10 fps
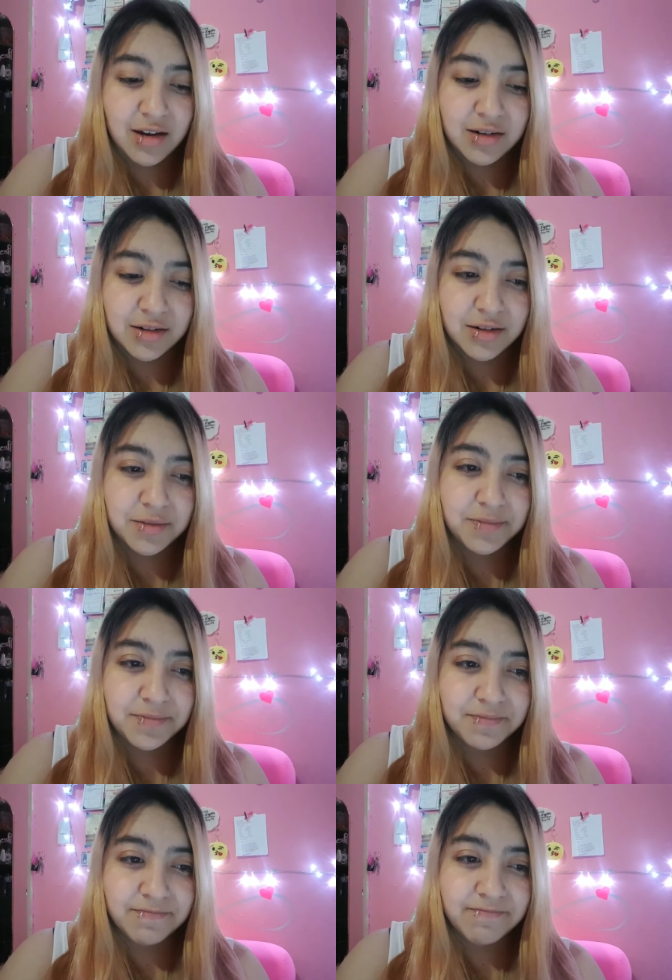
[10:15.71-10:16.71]
I don't know
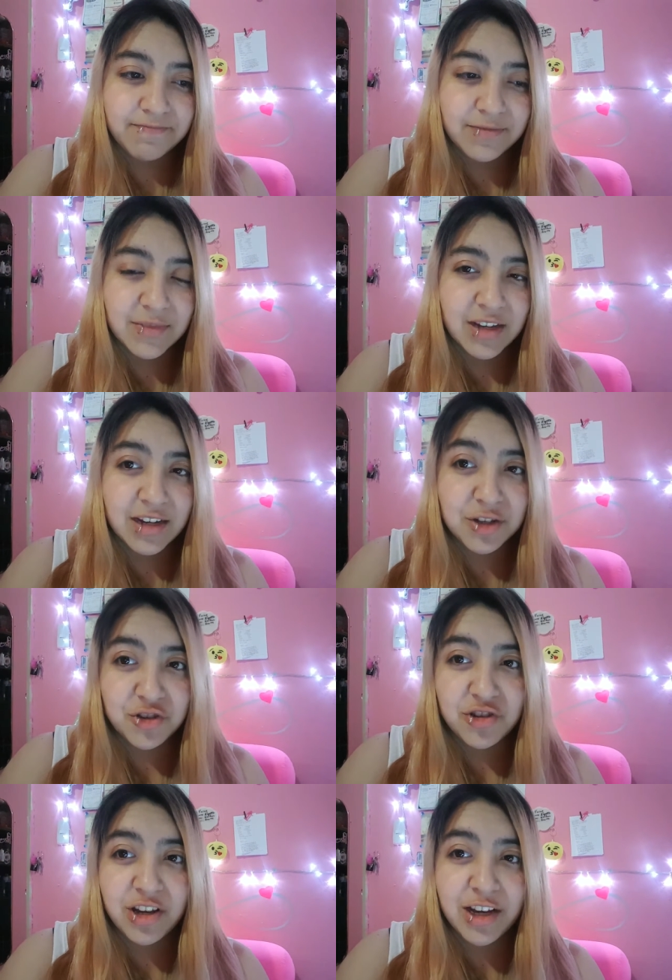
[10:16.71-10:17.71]

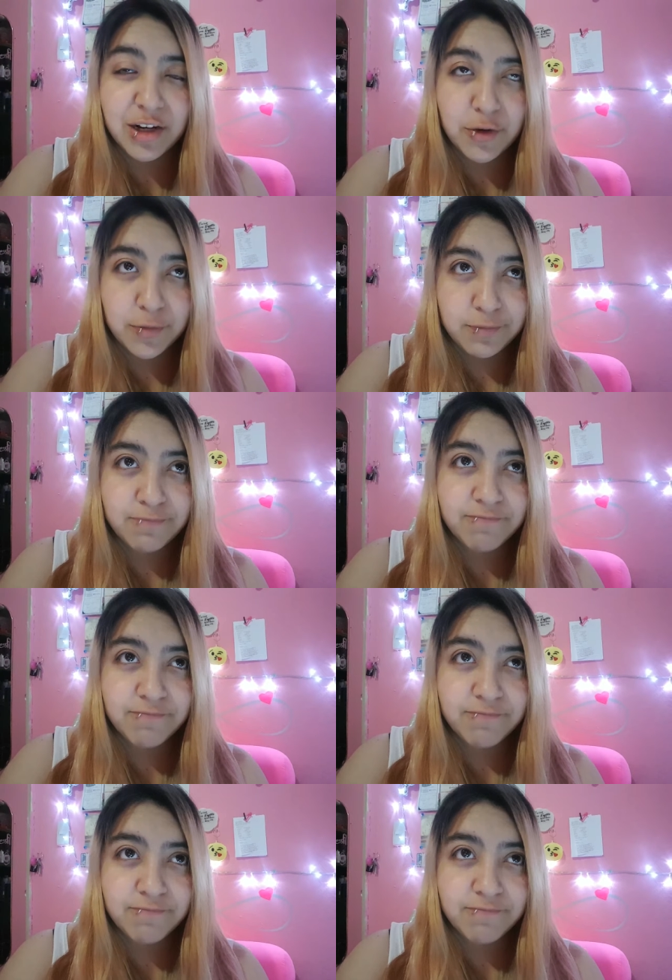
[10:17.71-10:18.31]
actually I know